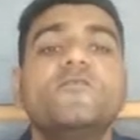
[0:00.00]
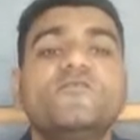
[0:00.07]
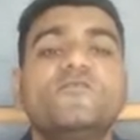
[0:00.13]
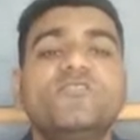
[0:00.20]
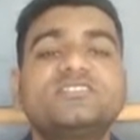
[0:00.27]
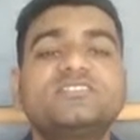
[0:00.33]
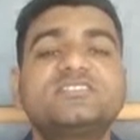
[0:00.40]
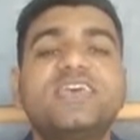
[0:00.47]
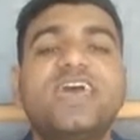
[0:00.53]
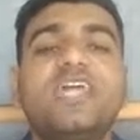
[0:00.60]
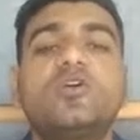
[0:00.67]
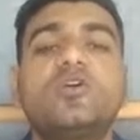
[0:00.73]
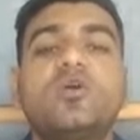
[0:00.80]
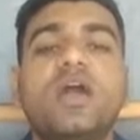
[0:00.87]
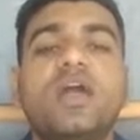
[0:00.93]
which
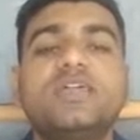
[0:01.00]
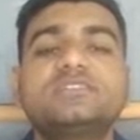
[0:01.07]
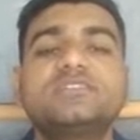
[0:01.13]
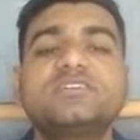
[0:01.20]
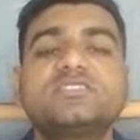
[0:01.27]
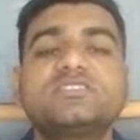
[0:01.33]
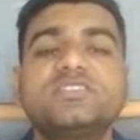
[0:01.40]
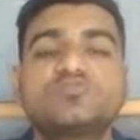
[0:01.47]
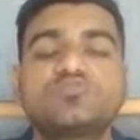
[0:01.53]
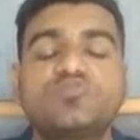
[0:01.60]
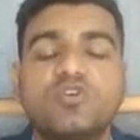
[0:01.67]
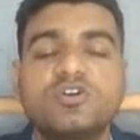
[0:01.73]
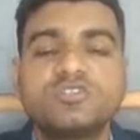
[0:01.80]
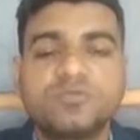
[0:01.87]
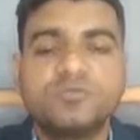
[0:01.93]
cytokines is
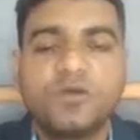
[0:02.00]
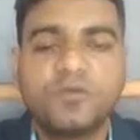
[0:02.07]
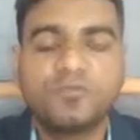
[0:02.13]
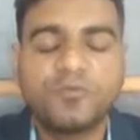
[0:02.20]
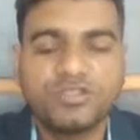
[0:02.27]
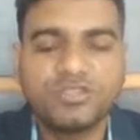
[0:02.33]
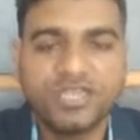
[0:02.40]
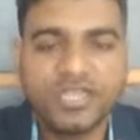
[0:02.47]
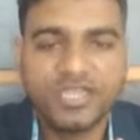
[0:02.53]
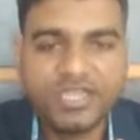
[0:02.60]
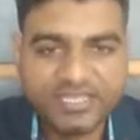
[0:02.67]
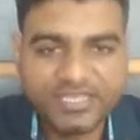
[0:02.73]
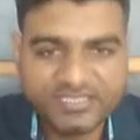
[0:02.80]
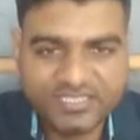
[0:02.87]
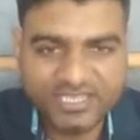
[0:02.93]
responsible for the
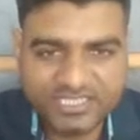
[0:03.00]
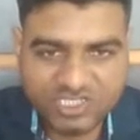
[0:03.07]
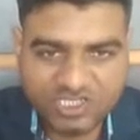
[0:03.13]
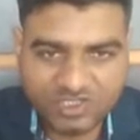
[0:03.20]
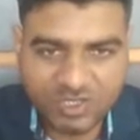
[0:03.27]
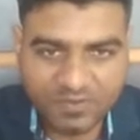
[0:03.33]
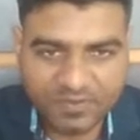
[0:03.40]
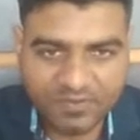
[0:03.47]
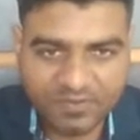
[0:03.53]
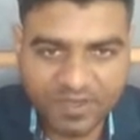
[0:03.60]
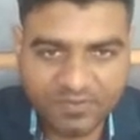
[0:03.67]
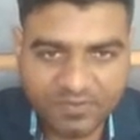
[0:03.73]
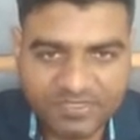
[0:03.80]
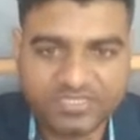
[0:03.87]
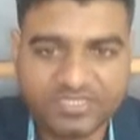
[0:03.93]
initiations of
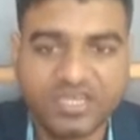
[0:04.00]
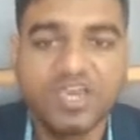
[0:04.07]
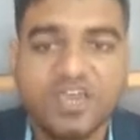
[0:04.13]
inflammation,